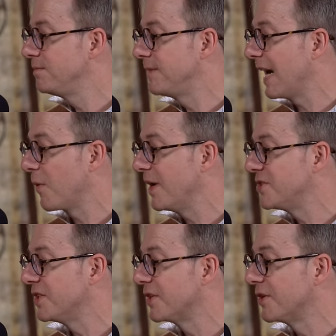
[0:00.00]
that
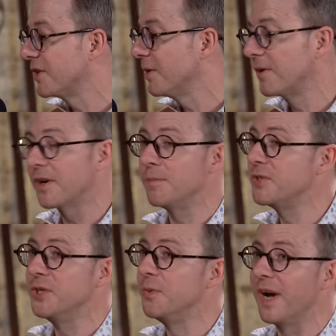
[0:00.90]
question could come
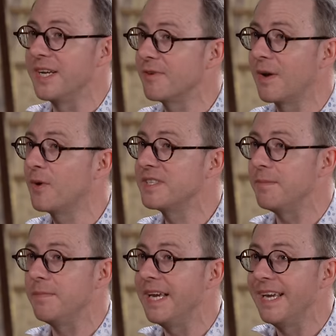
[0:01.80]
two ways, right? What does
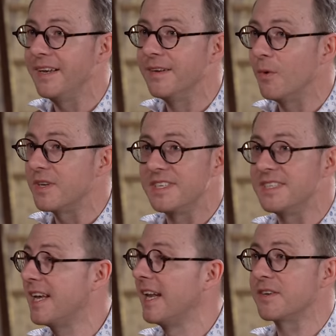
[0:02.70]
it mean? What is it
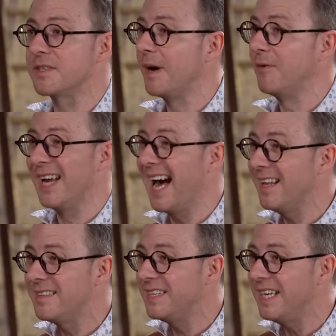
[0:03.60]
telling us about
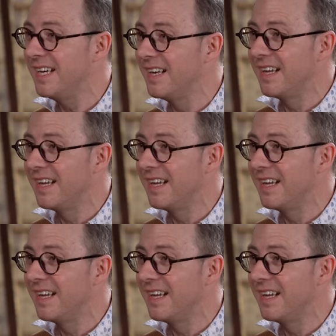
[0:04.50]
reality?